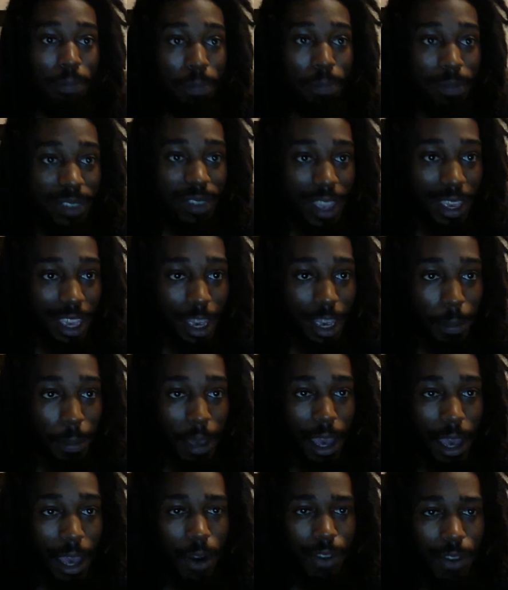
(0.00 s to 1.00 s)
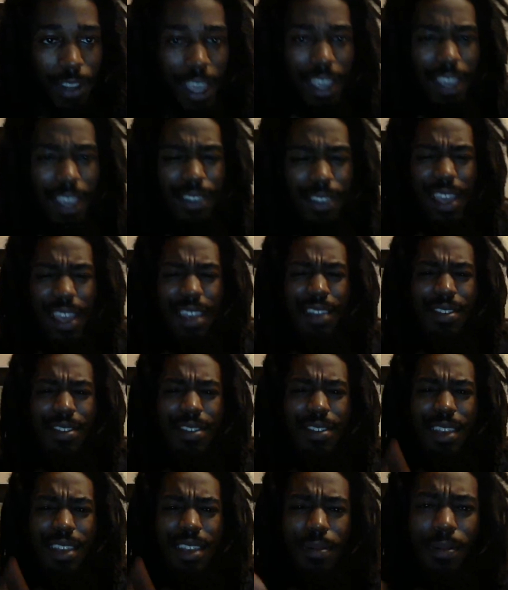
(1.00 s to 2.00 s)
psychic powers, I guess I can
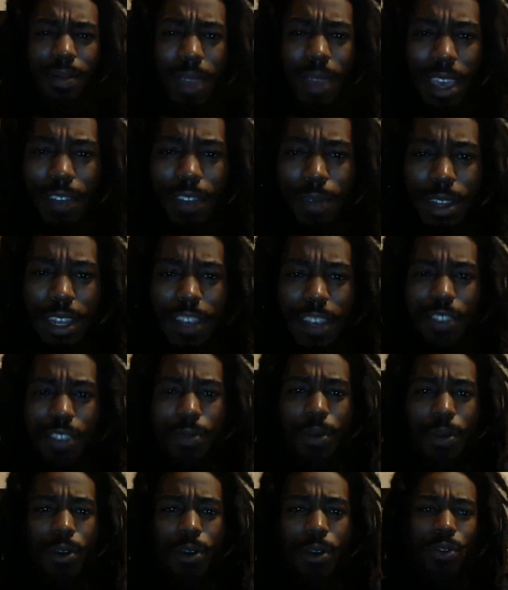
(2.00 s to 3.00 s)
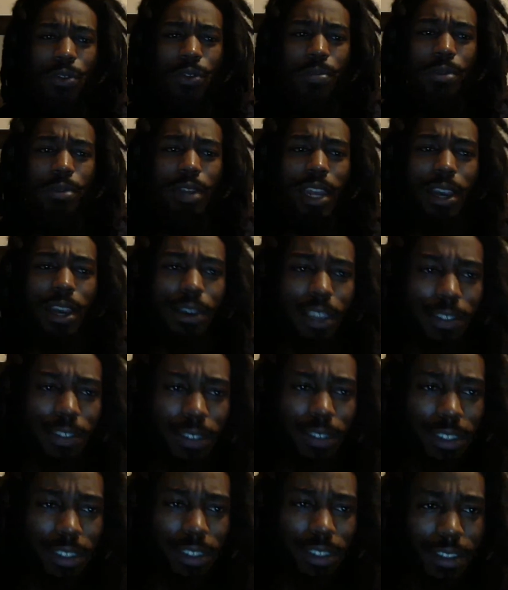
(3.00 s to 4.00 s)
say, have been exposed or put out
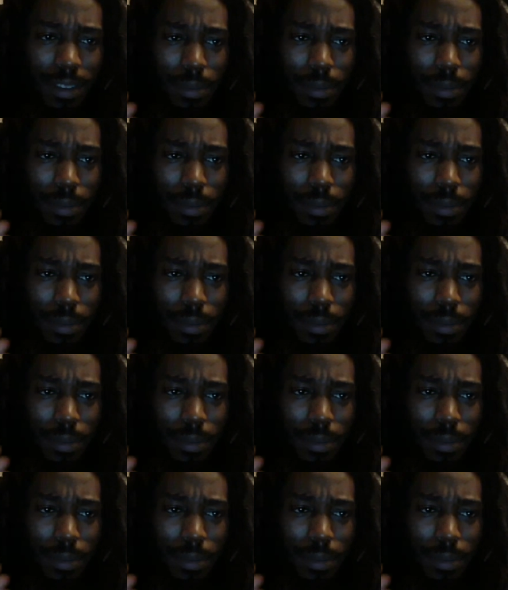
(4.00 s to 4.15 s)
even to